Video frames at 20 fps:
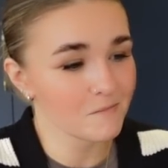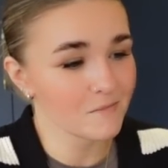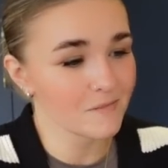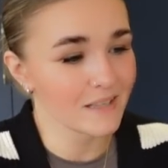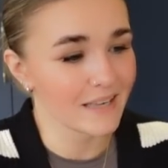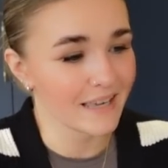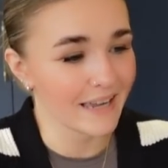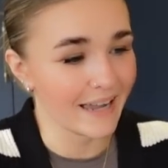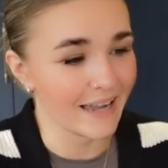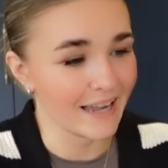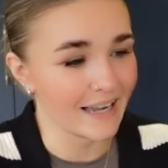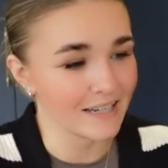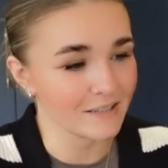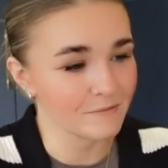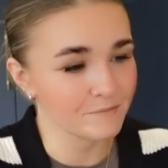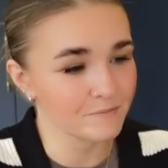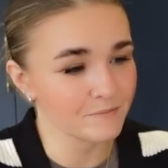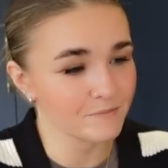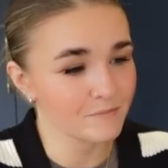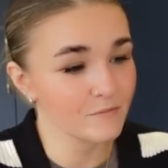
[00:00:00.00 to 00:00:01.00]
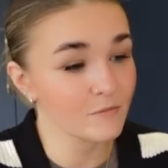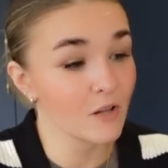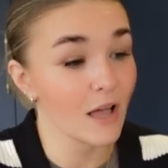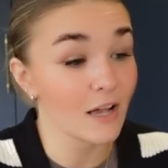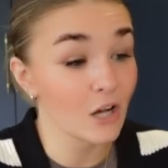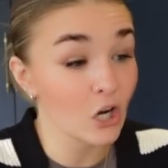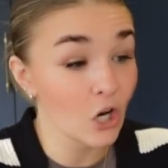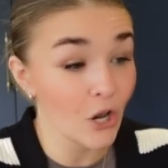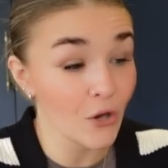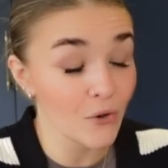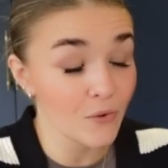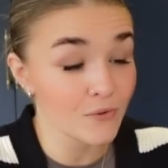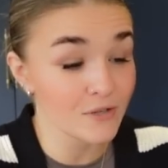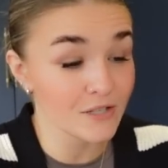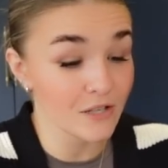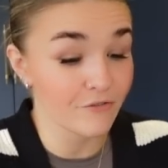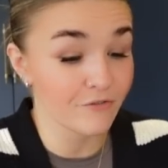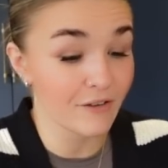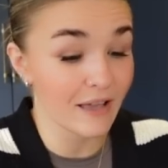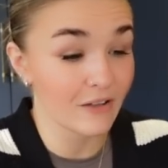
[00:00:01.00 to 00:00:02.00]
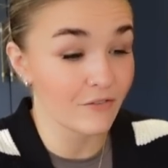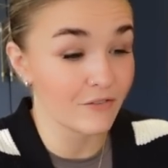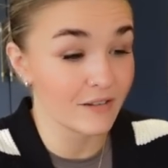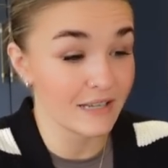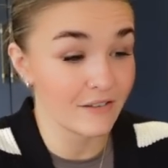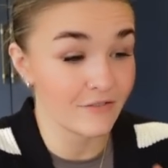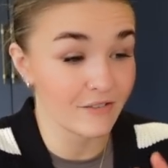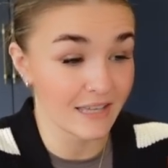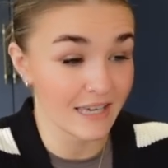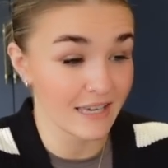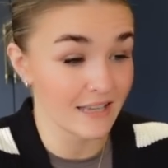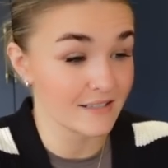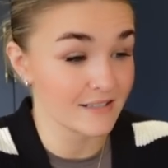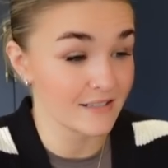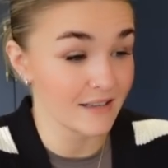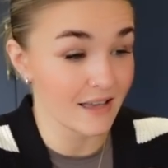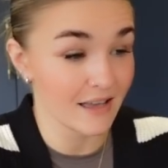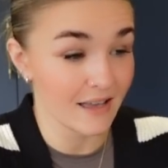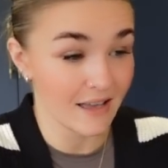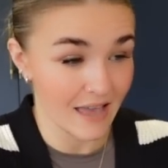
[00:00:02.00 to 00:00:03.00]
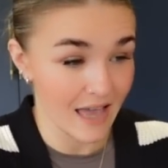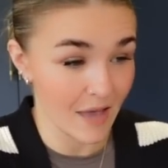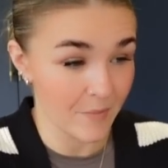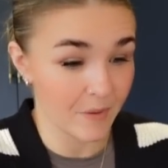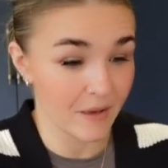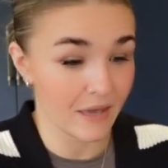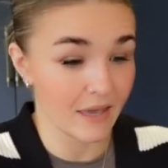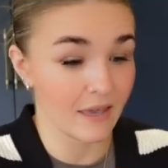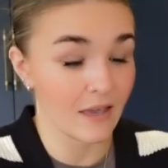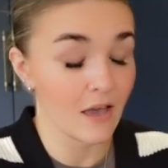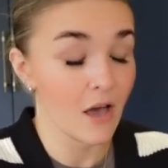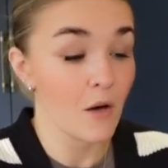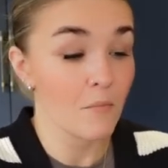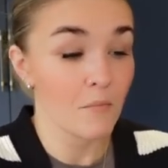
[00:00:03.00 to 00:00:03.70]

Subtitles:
Yeah. Like, clothes, thankfully for the kids, happy.